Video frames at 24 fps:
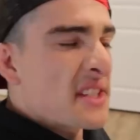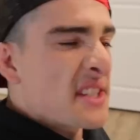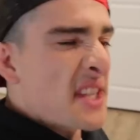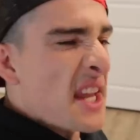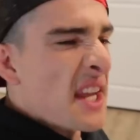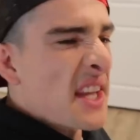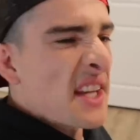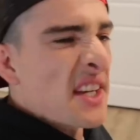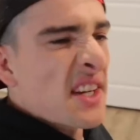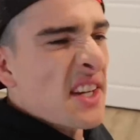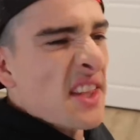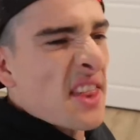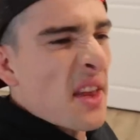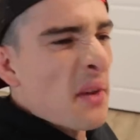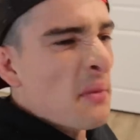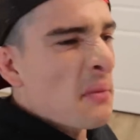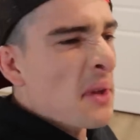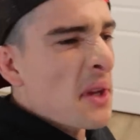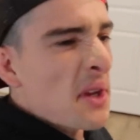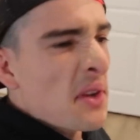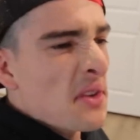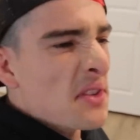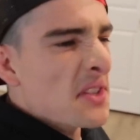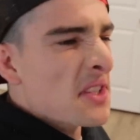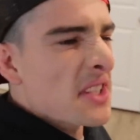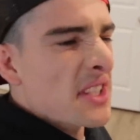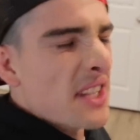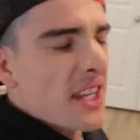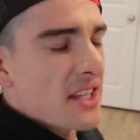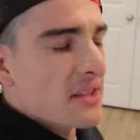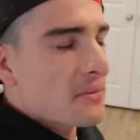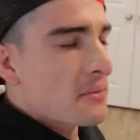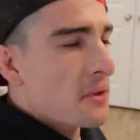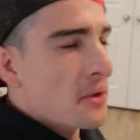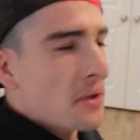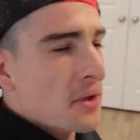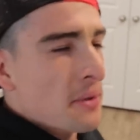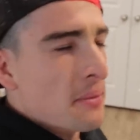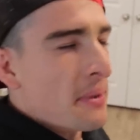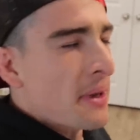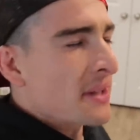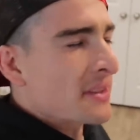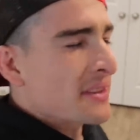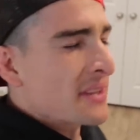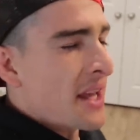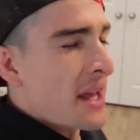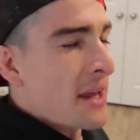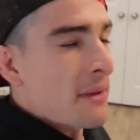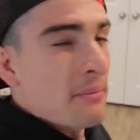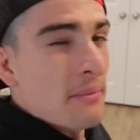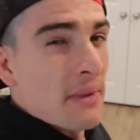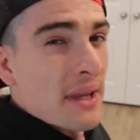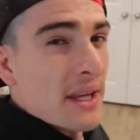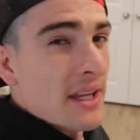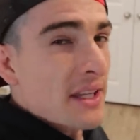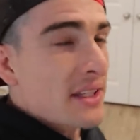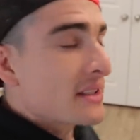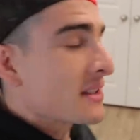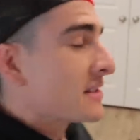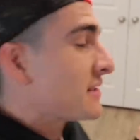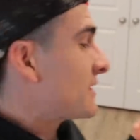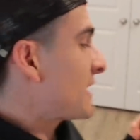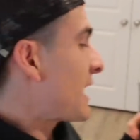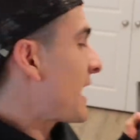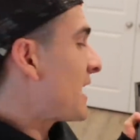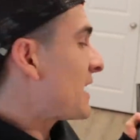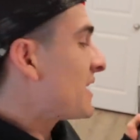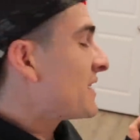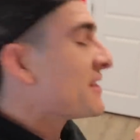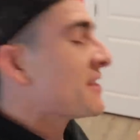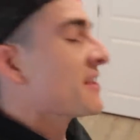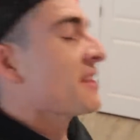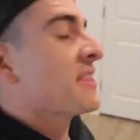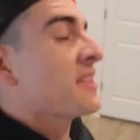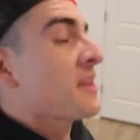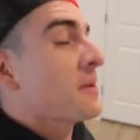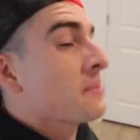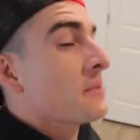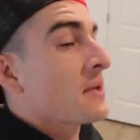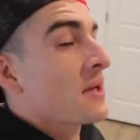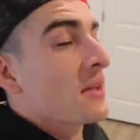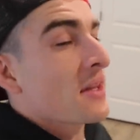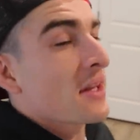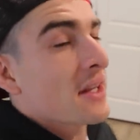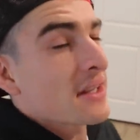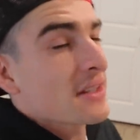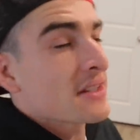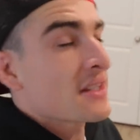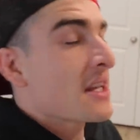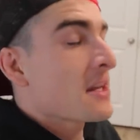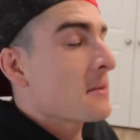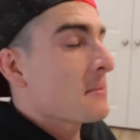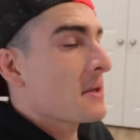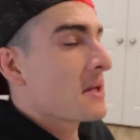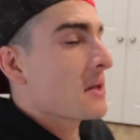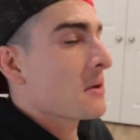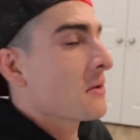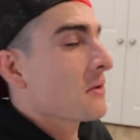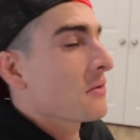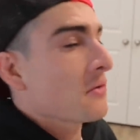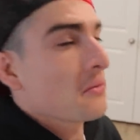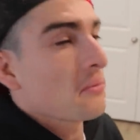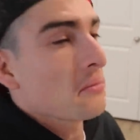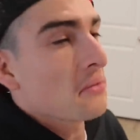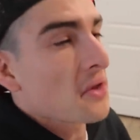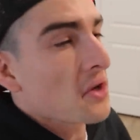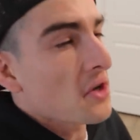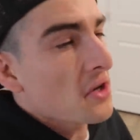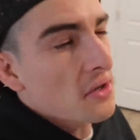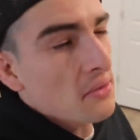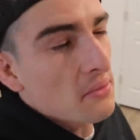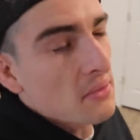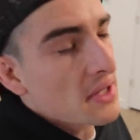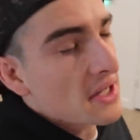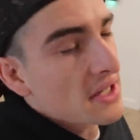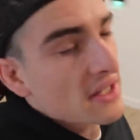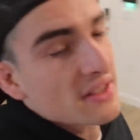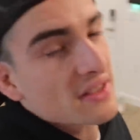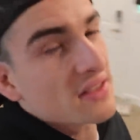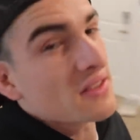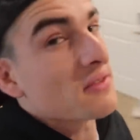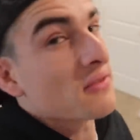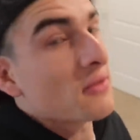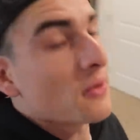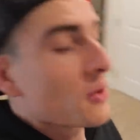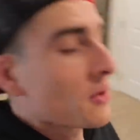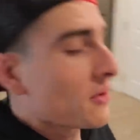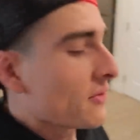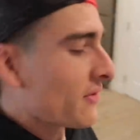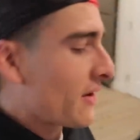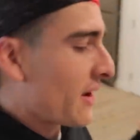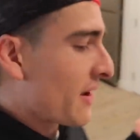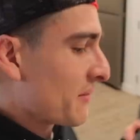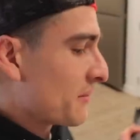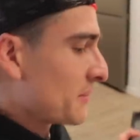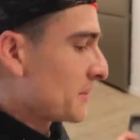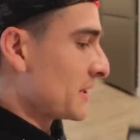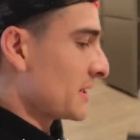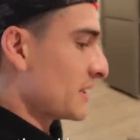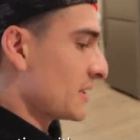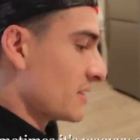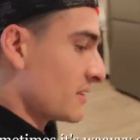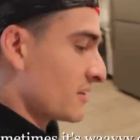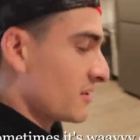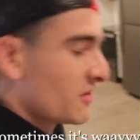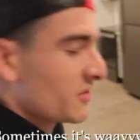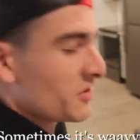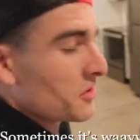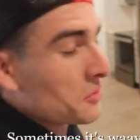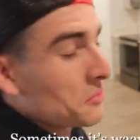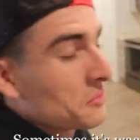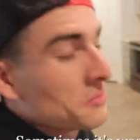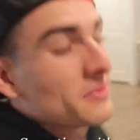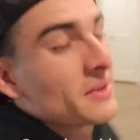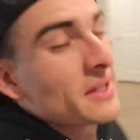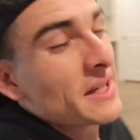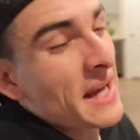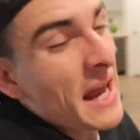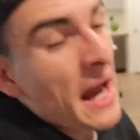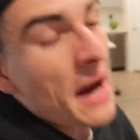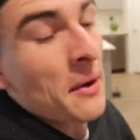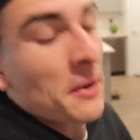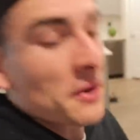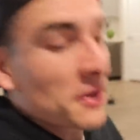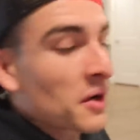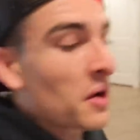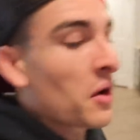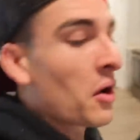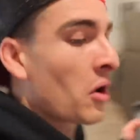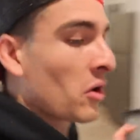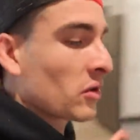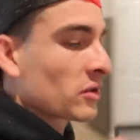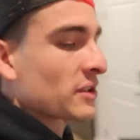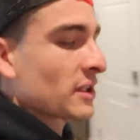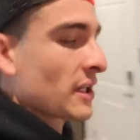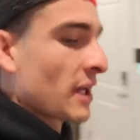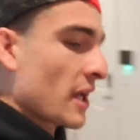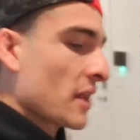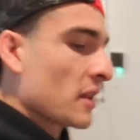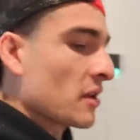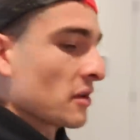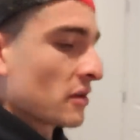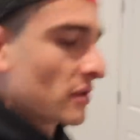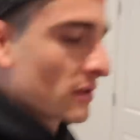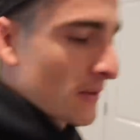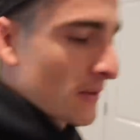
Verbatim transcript: Taking a thumbnail usually takes me only about 10 minutes. It's editing a thumbnail that can take me anywhere from 30 minutes to 45 minutes. So an hour altogether.